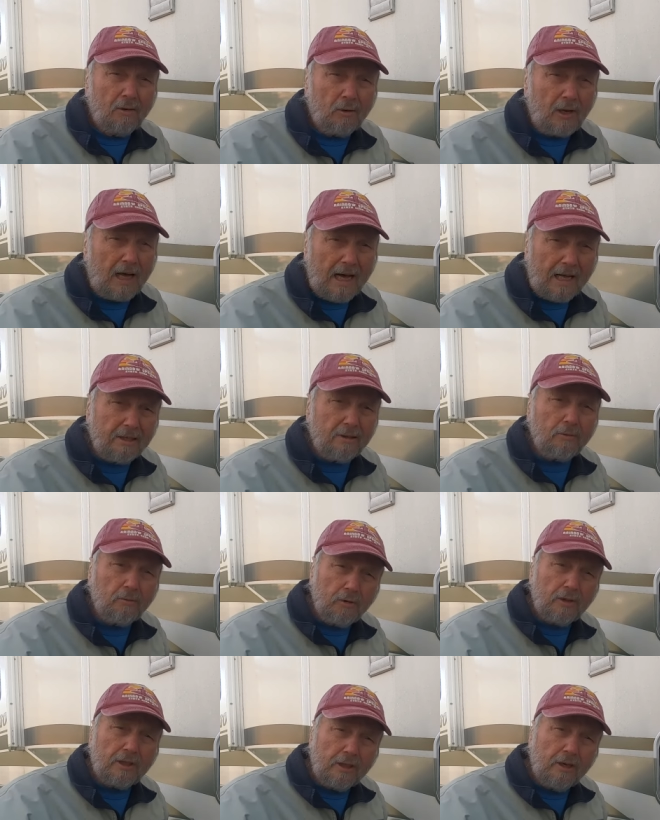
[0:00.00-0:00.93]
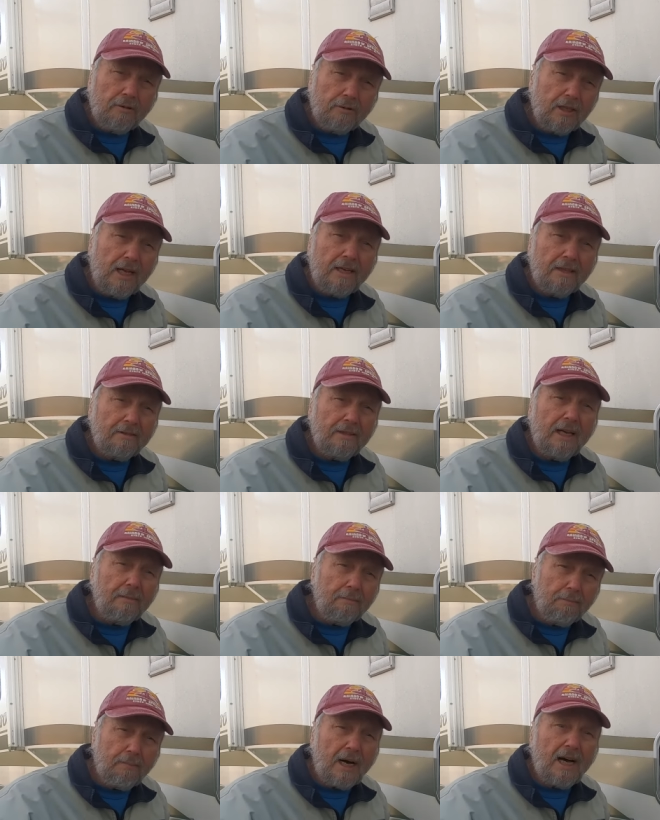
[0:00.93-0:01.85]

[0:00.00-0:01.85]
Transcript: Well, I don't want to go down and